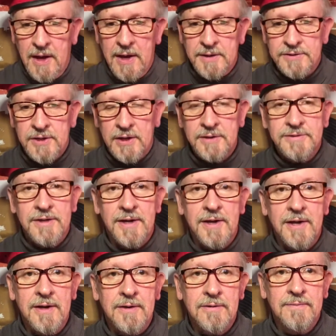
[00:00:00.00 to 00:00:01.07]
Songs on
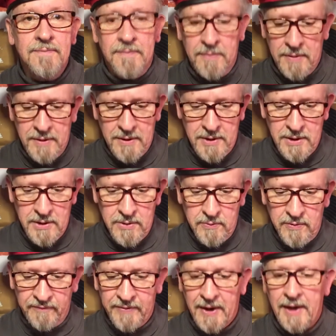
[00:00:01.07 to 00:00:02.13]
here,
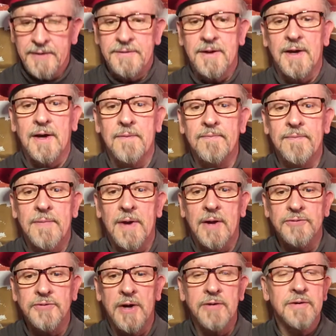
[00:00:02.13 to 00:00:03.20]
we've got I'll
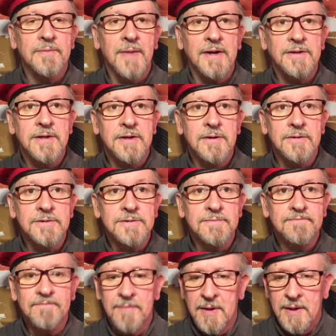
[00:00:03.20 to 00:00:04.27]
Drown in My Tears,
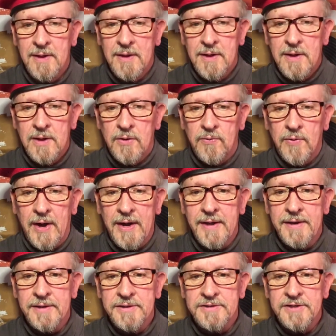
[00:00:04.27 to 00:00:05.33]

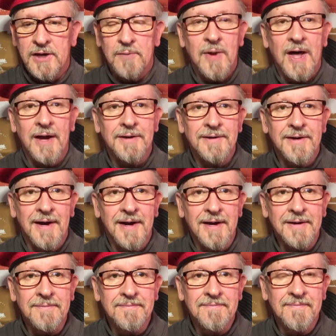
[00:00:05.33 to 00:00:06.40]
Riot in Cell Block
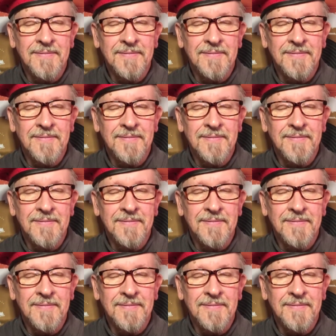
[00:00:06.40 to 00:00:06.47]
9.